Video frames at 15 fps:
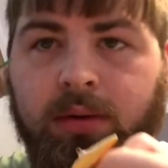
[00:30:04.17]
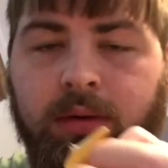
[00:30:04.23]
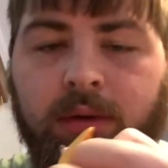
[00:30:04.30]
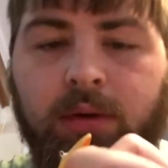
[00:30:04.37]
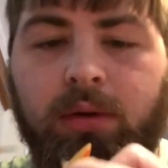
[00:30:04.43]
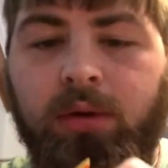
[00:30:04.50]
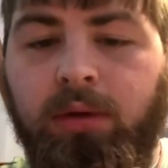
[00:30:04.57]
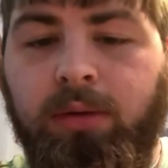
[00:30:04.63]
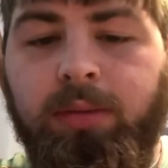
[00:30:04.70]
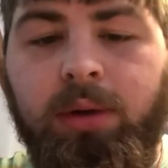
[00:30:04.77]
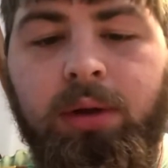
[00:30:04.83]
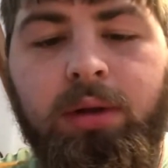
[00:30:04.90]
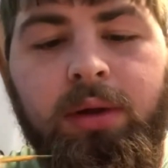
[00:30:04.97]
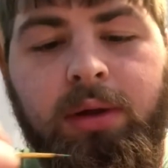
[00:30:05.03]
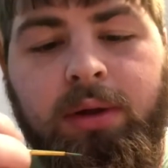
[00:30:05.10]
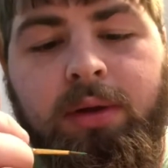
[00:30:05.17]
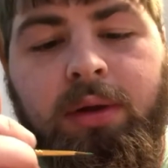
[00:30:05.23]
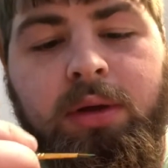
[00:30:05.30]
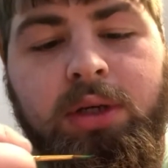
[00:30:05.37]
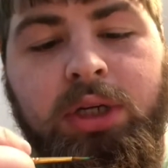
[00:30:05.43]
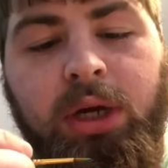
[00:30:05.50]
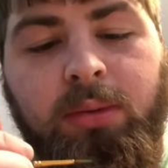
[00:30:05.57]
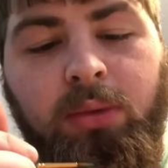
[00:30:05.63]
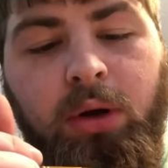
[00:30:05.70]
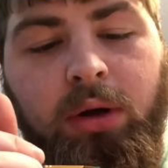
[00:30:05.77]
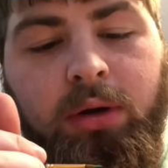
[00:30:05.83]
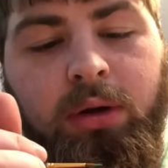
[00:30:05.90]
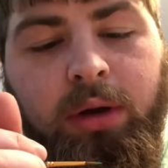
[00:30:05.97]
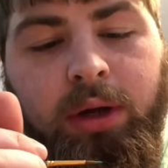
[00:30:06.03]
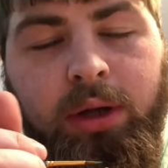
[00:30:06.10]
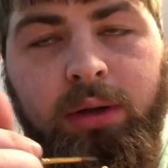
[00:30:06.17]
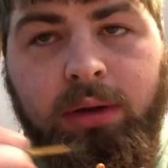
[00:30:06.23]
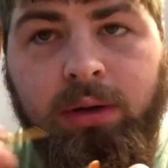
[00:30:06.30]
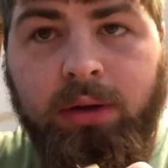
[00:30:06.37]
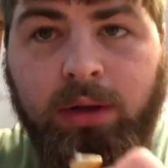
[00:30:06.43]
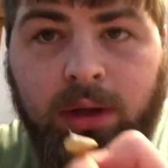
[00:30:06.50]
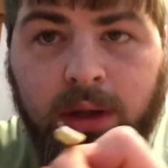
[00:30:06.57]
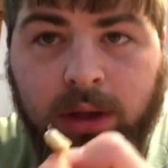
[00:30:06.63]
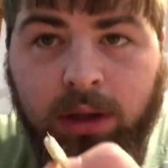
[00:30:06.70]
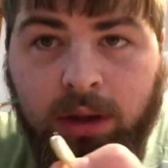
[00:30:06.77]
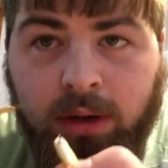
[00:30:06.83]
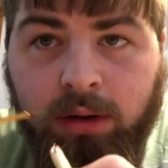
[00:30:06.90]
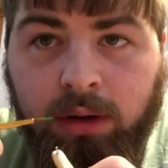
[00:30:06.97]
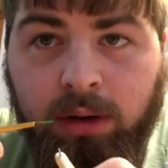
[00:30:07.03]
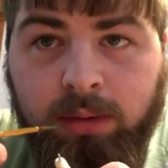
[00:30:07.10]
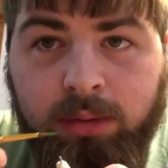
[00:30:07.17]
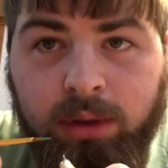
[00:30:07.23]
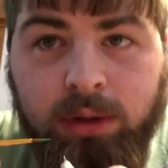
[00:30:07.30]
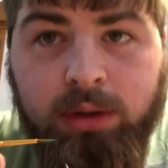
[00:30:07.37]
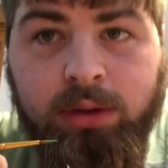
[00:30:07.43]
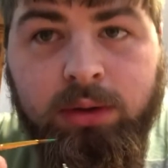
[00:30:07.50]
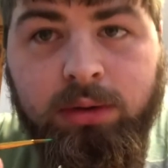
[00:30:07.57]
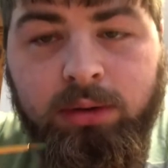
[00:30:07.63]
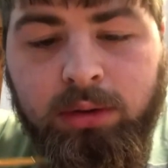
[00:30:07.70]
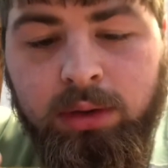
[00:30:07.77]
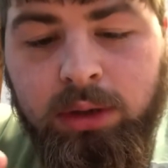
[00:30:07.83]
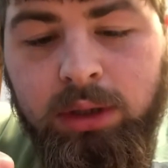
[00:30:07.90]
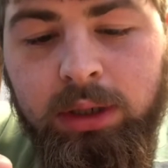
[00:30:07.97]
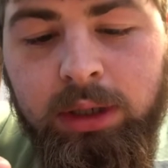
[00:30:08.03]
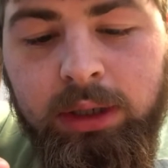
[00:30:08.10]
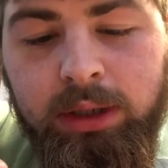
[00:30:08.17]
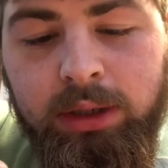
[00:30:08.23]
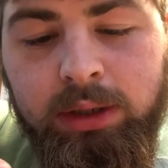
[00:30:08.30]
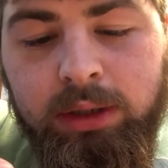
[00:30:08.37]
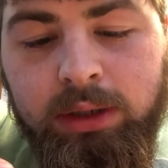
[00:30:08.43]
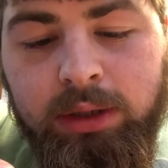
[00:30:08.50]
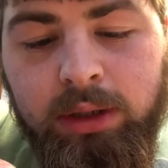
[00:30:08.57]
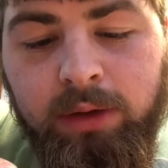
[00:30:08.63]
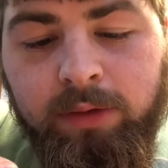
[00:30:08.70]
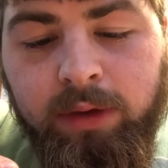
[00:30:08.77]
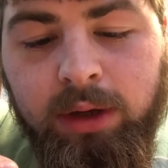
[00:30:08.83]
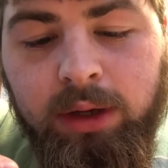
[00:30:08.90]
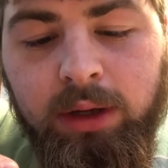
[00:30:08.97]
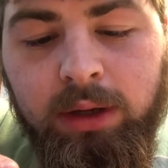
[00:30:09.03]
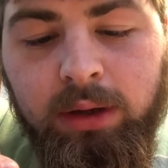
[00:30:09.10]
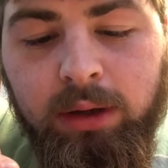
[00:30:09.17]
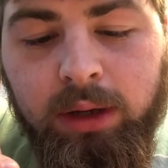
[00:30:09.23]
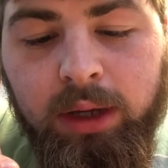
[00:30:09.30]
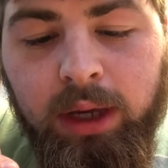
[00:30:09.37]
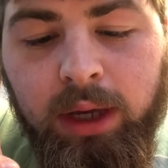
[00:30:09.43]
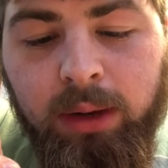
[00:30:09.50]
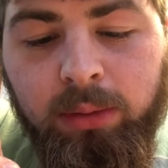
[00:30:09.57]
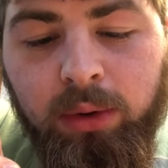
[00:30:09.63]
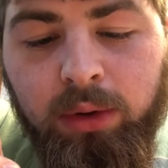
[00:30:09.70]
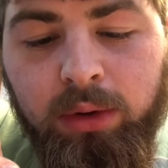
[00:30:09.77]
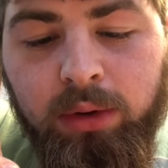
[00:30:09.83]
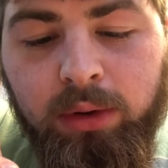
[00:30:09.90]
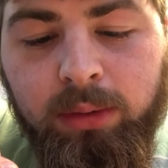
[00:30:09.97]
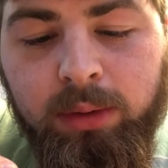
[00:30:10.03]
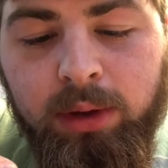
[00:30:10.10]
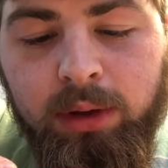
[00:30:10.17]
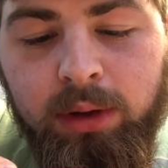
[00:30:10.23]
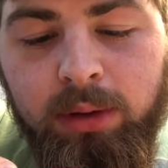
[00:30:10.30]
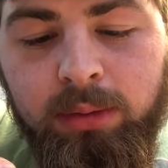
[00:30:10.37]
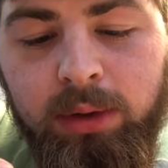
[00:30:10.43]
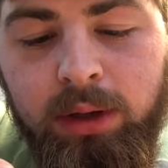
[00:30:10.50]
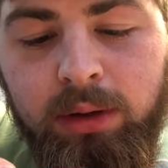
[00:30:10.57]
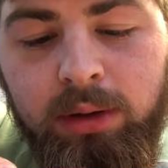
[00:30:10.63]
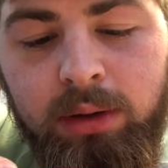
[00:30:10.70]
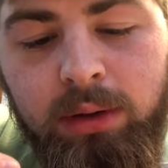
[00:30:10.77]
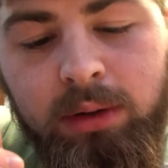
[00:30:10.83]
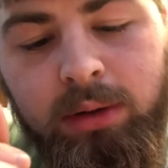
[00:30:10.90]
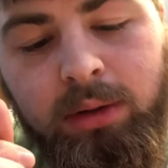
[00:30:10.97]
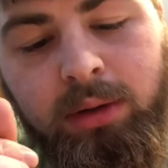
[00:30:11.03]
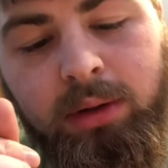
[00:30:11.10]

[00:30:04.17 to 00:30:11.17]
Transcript: A little bit of this shamrock green. What I'm going to do is, if I can get on camera a little bit, that'd be good.